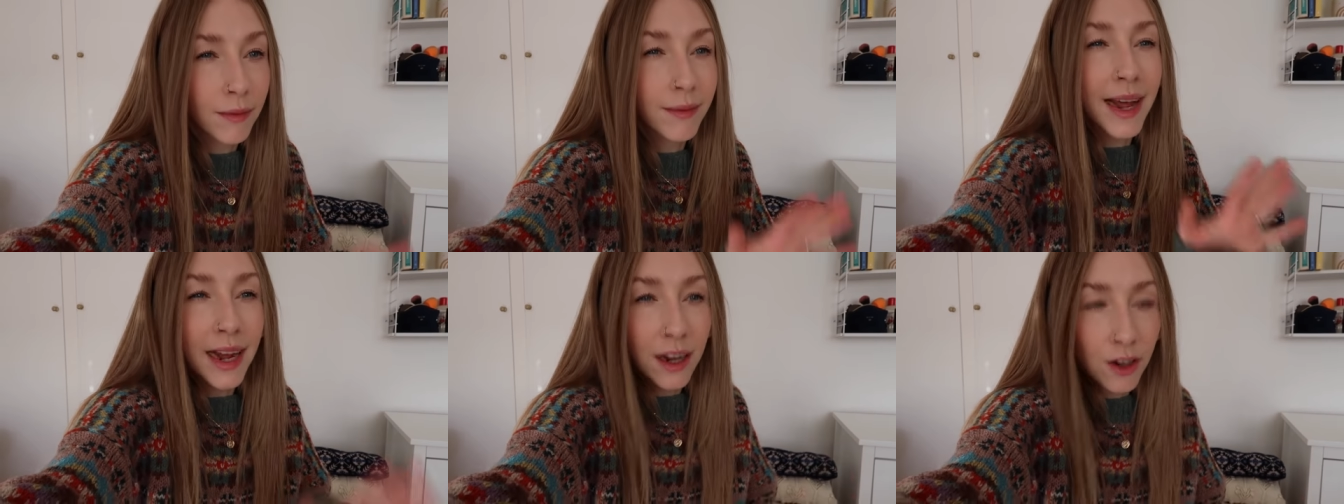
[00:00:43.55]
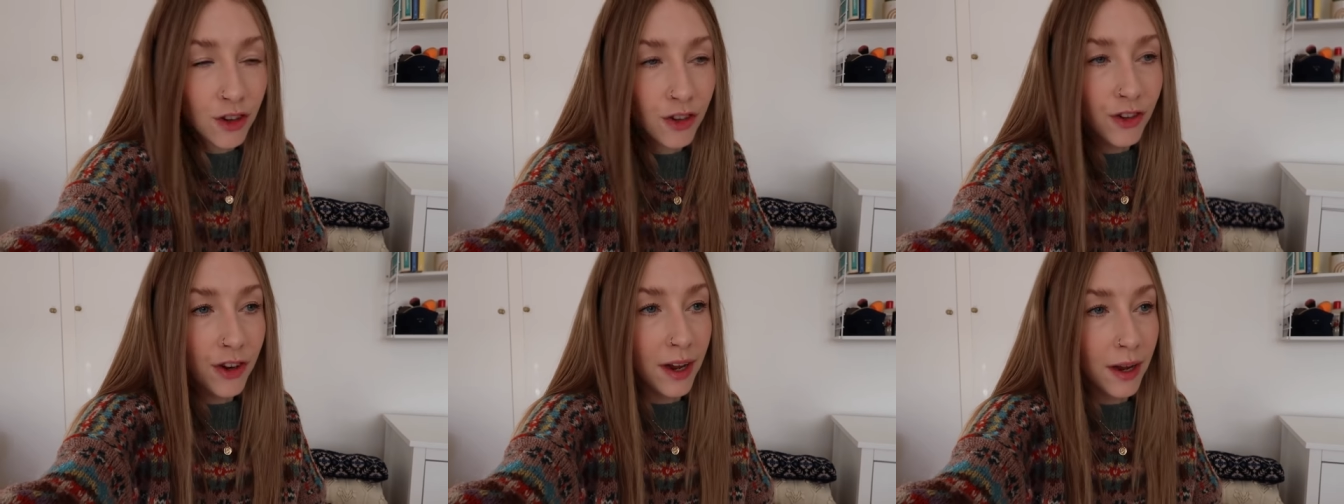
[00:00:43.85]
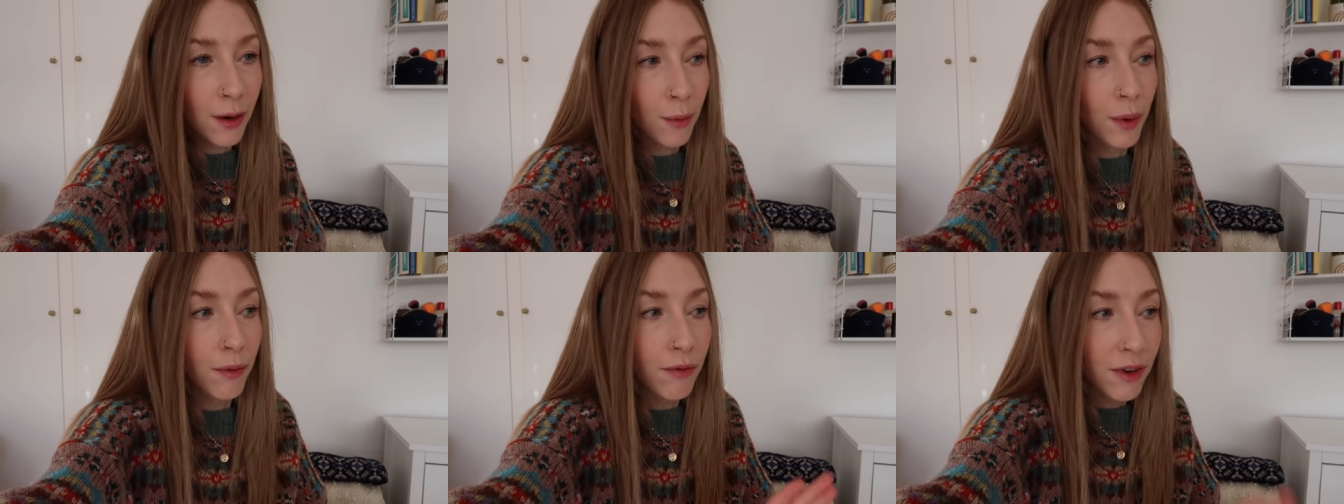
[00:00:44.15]
next
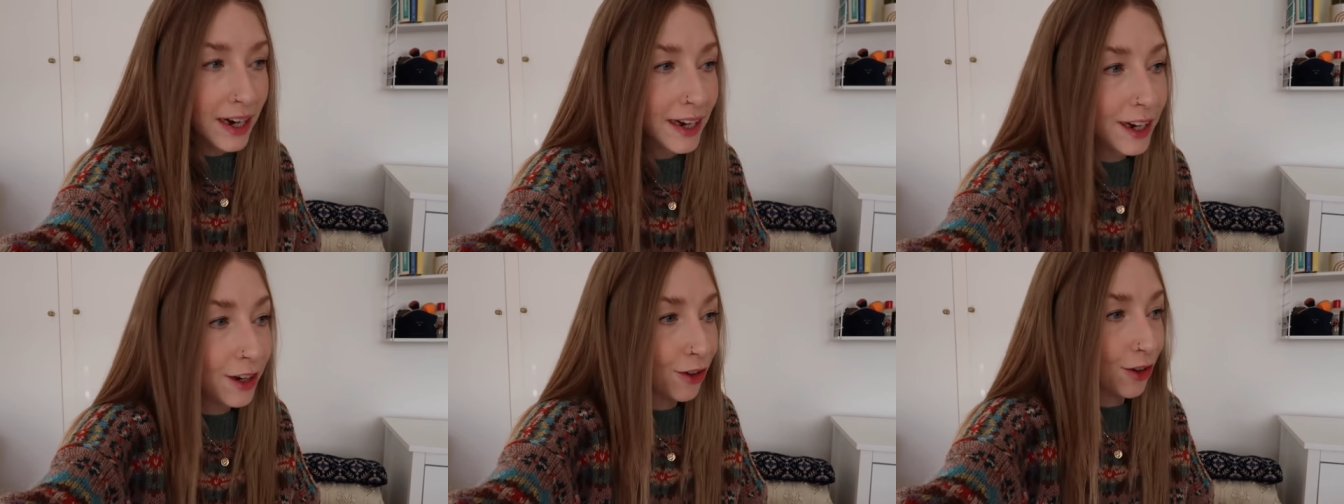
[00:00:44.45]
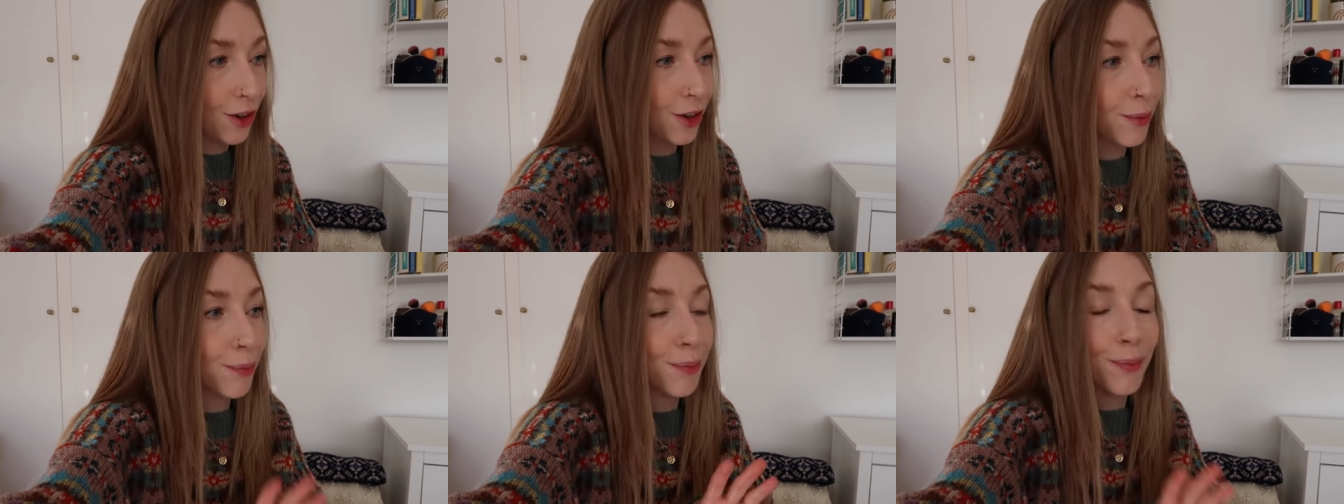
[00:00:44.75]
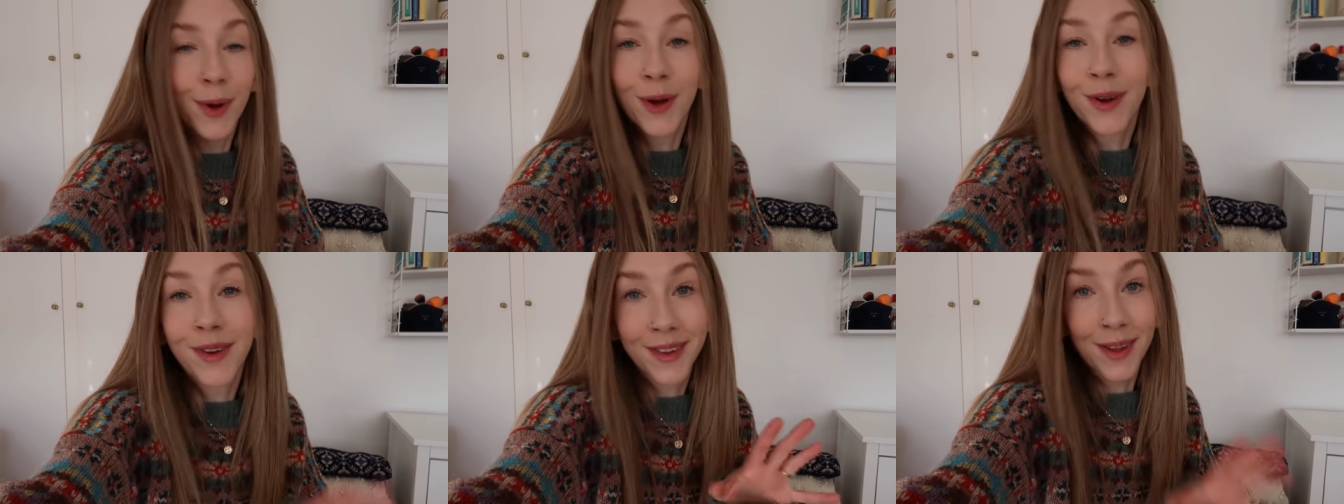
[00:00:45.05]
year we really should
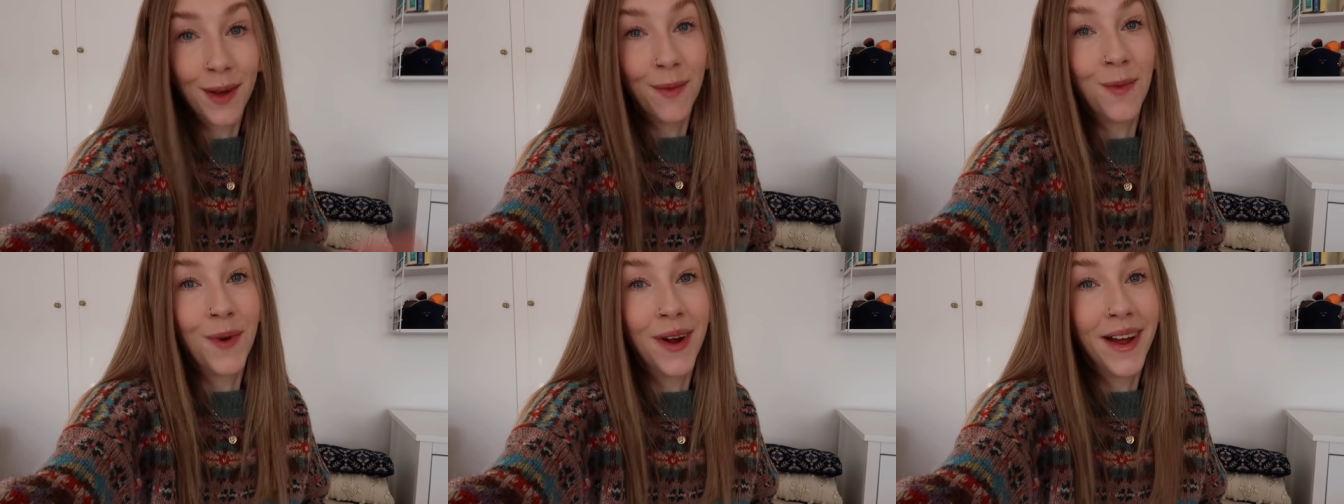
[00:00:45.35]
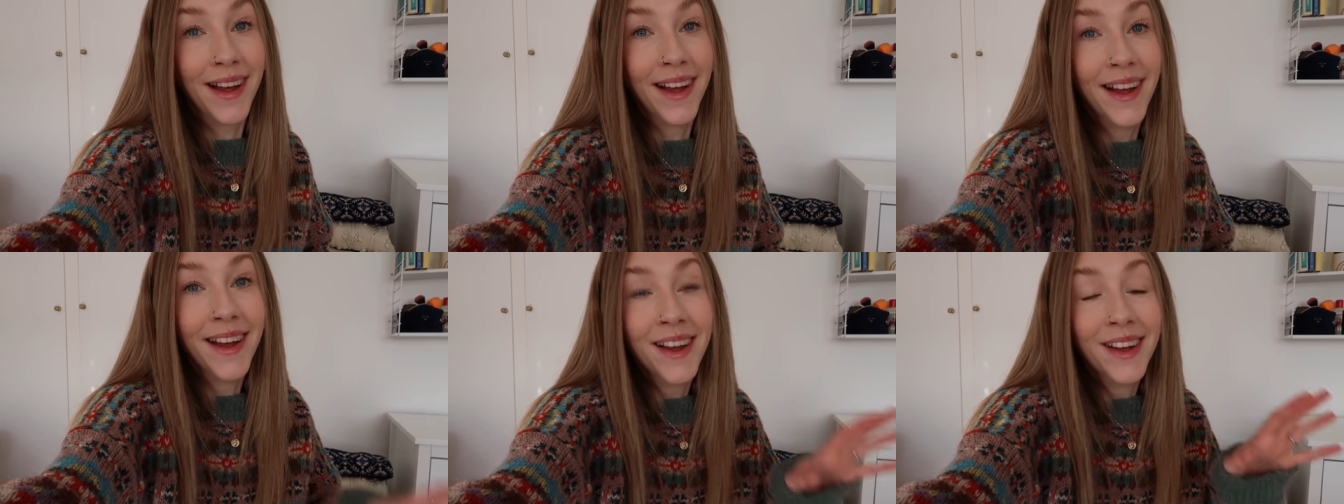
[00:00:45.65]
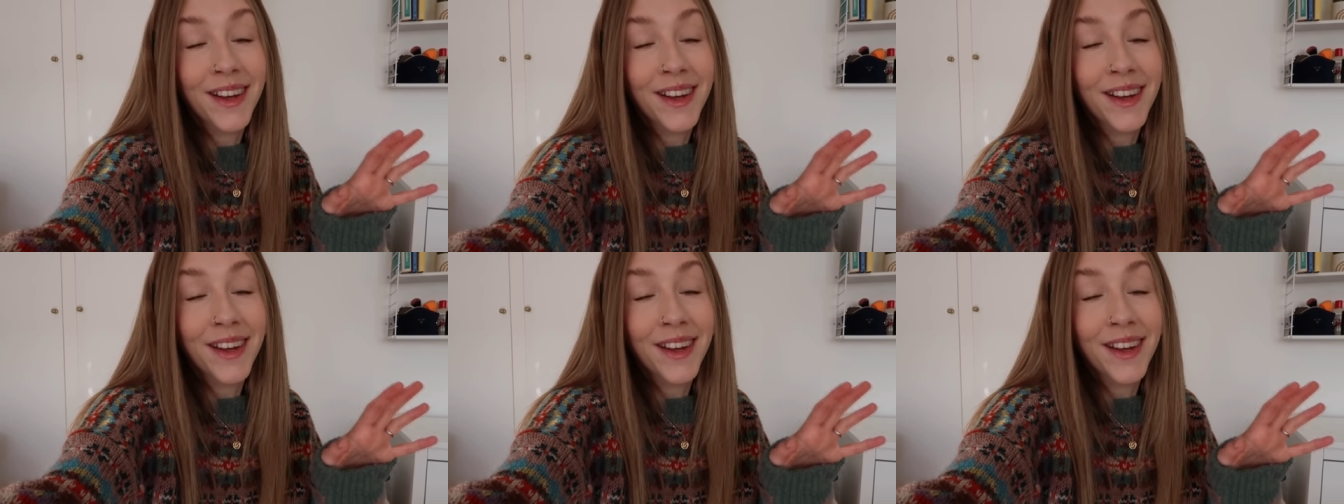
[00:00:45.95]
book somewhere